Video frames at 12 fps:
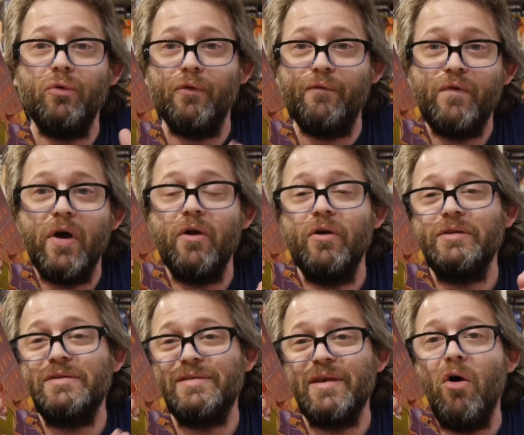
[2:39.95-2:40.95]
the fire
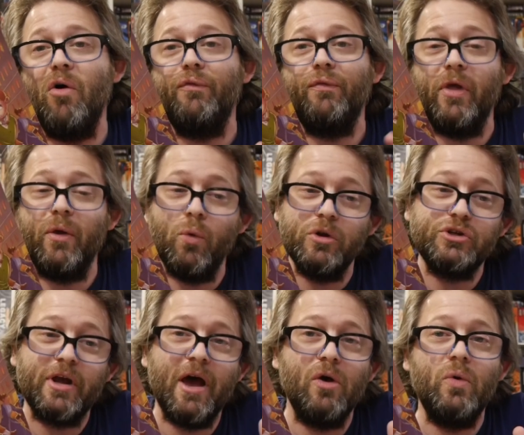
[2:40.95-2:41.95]
itself, like where
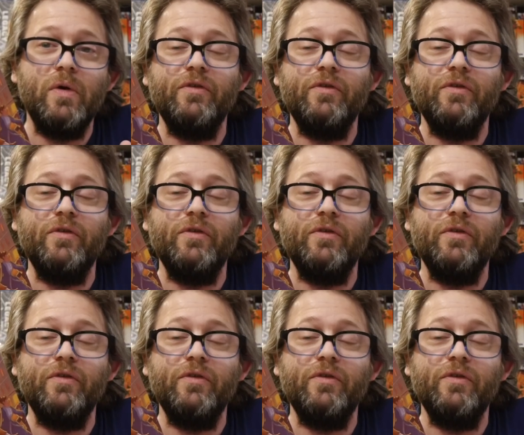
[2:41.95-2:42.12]
Chicago